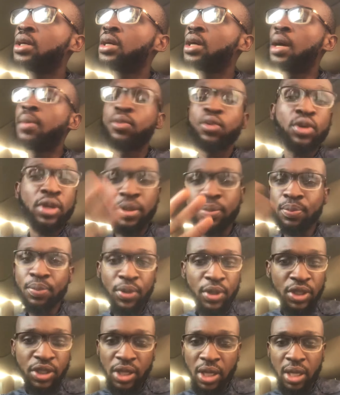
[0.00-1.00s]
I'm not a
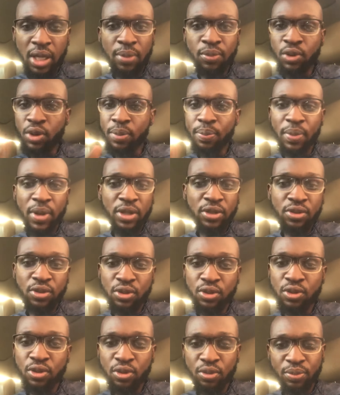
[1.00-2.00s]
preacher, I'm not a pastor,
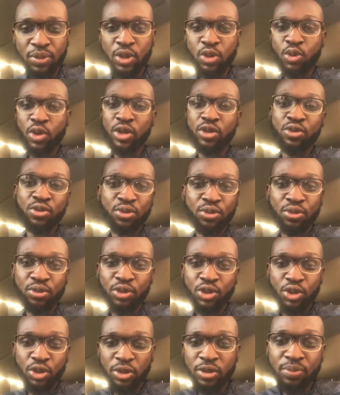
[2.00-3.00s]
so don't be quick to
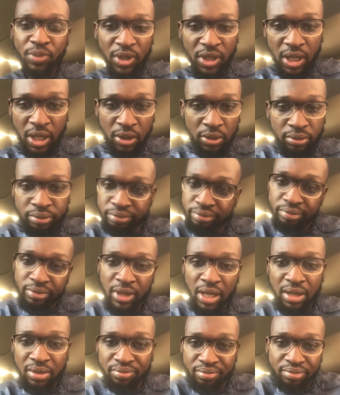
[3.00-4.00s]
shut me down.
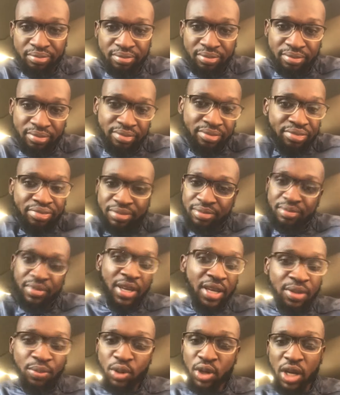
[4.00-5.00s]
I,
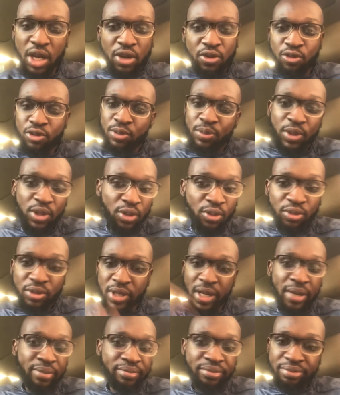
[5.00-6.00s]
anybody that knows me knows
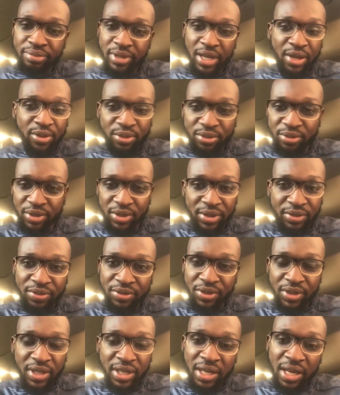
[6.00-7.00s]
that I don't
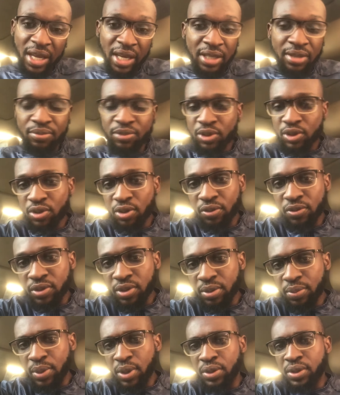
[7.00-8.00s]
even really like
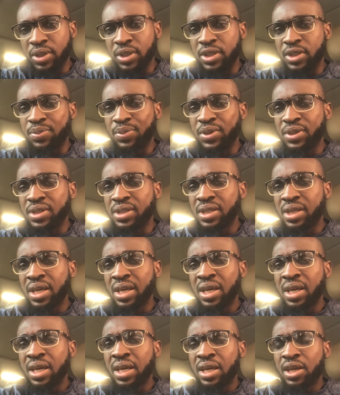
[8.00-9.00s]
stuffs about this, but
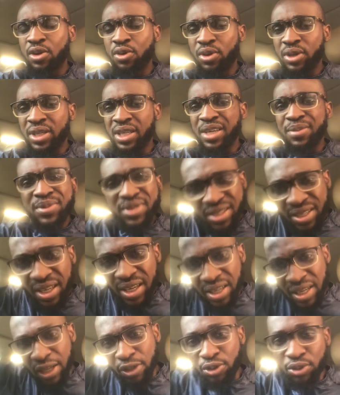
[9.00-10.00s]
God keeps
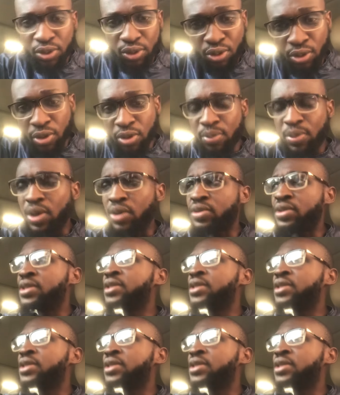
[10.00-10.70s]
saying I should talk about